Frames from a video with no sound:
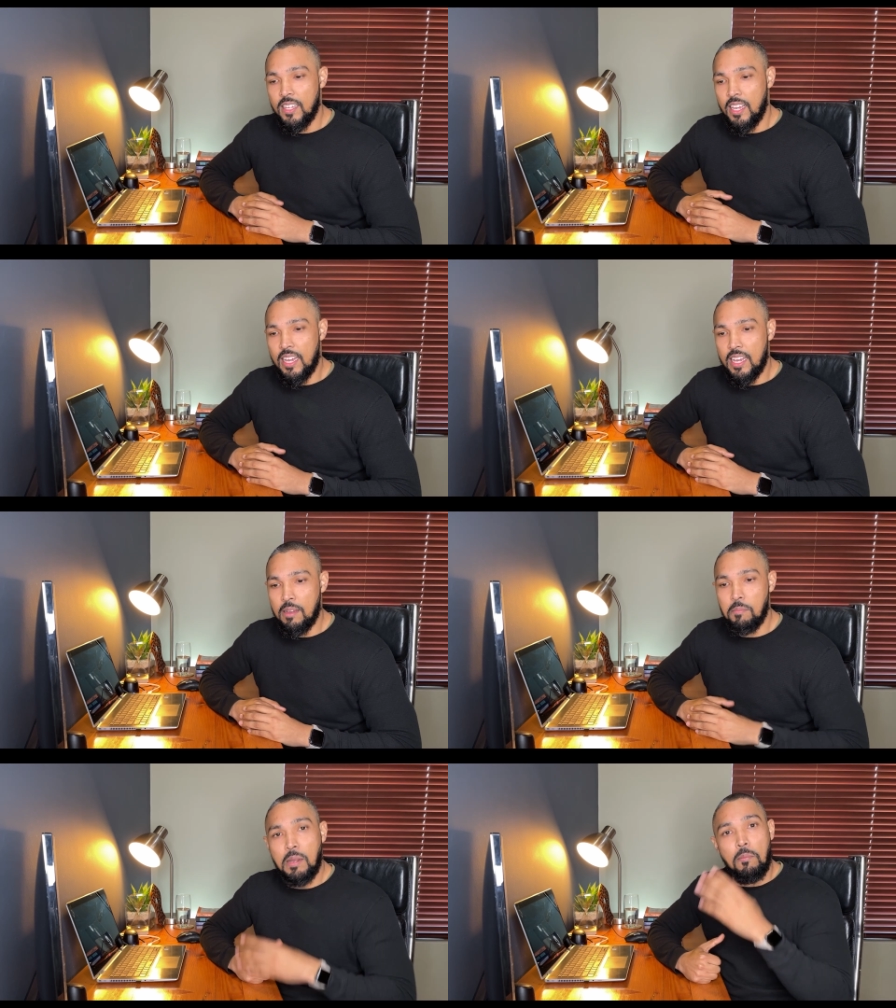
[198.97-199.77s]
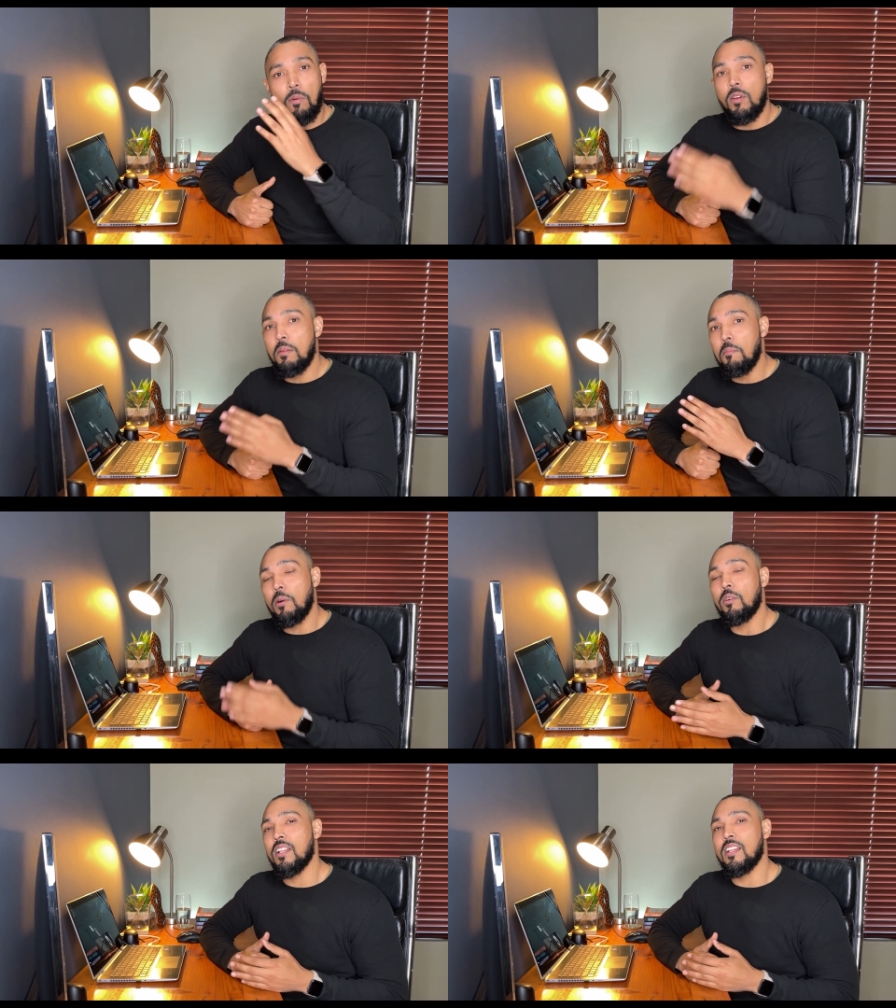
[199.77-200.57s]
Uh, but more
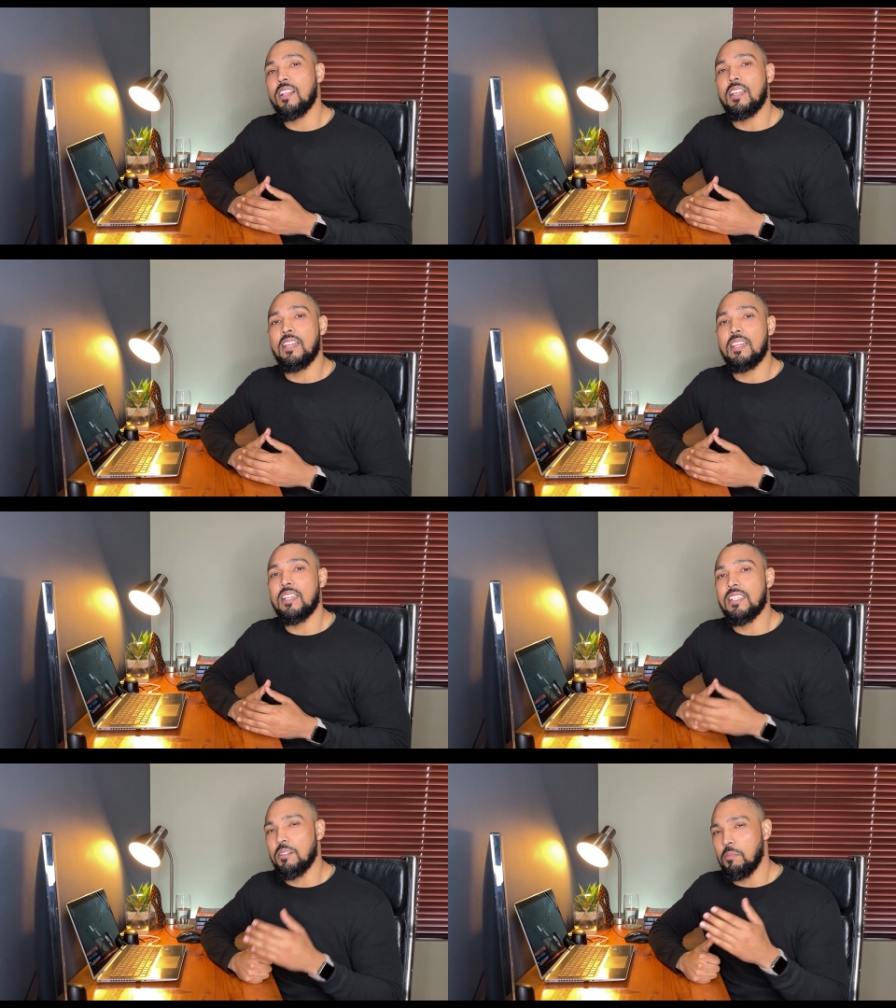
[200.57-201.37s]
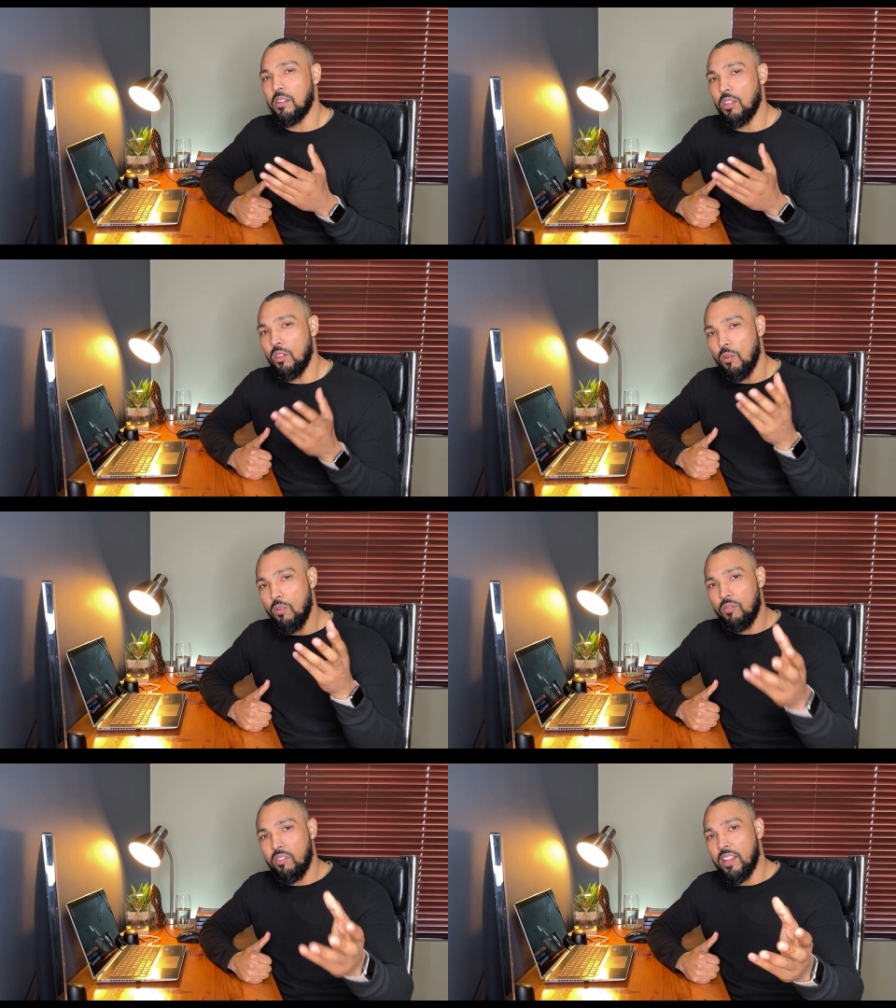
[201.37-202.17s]
importantly, it's about your
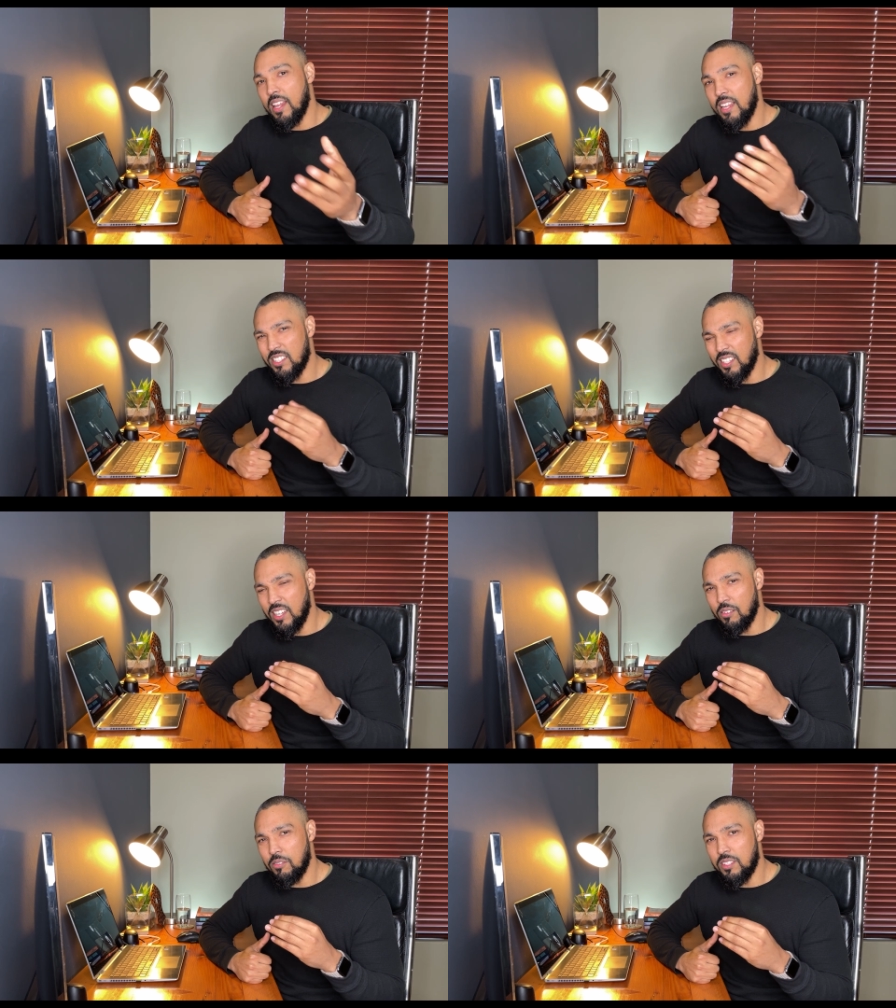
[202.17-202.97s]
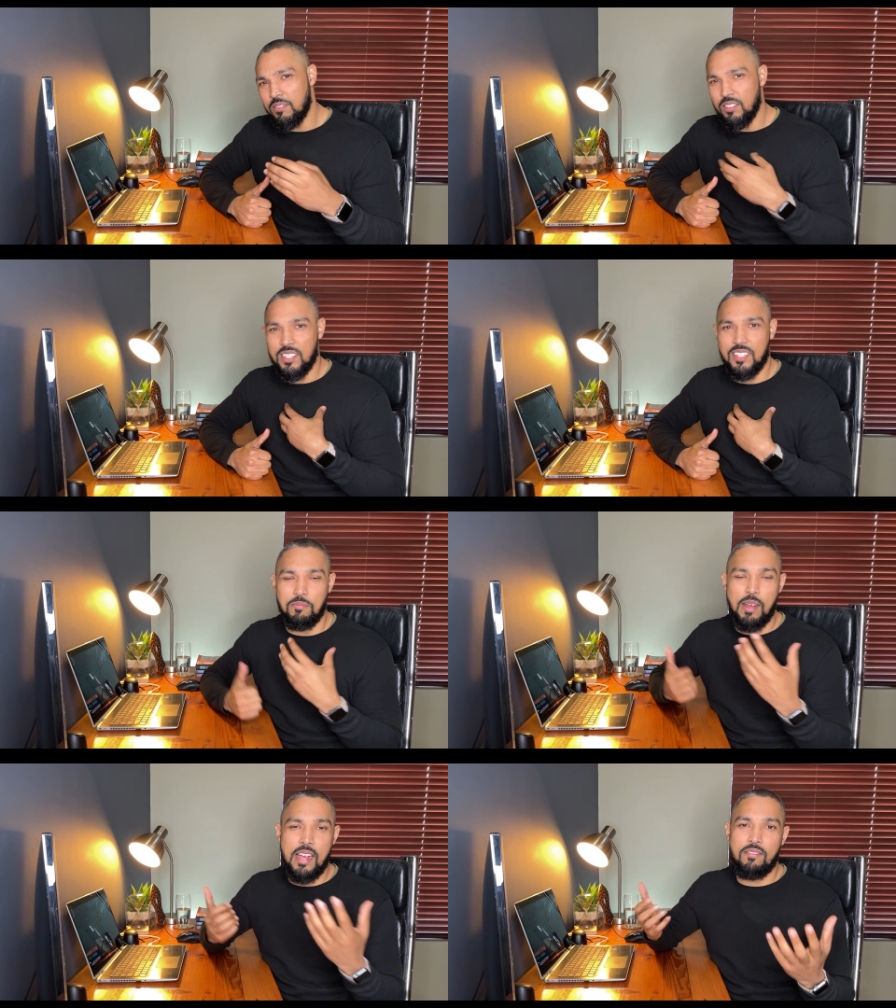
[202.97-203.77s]
financial goals versus
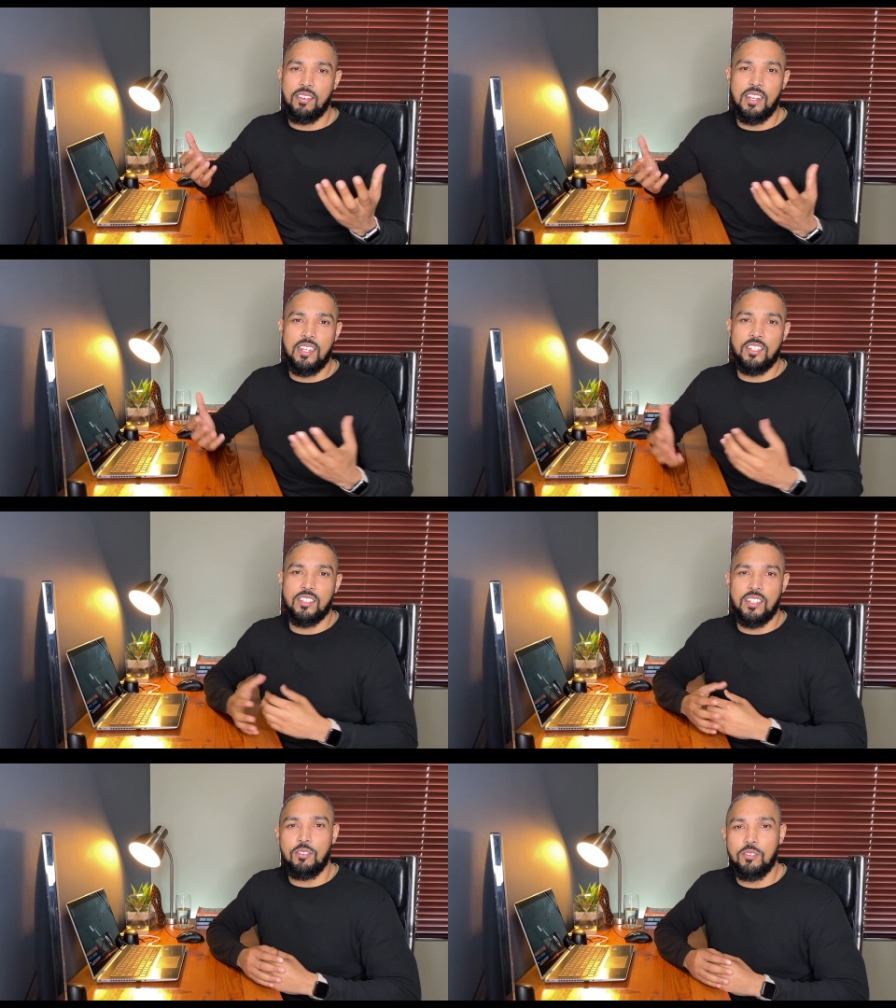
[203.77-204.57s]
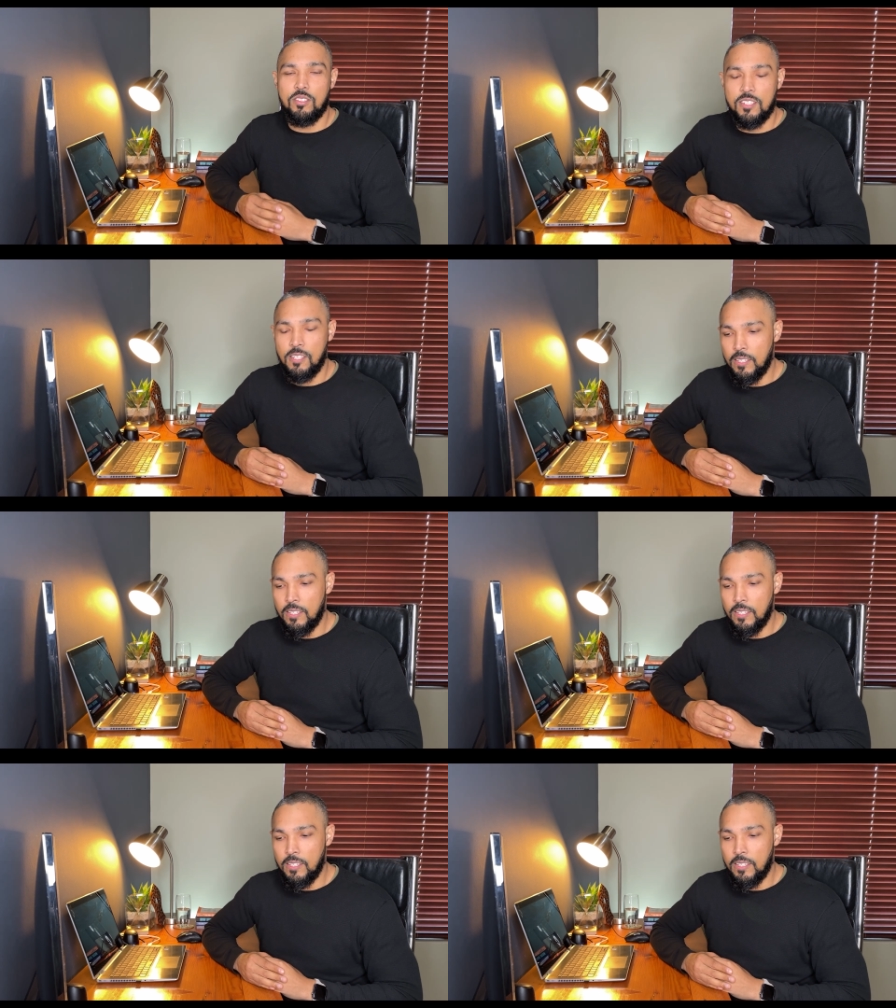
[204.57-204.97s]
my financial goals.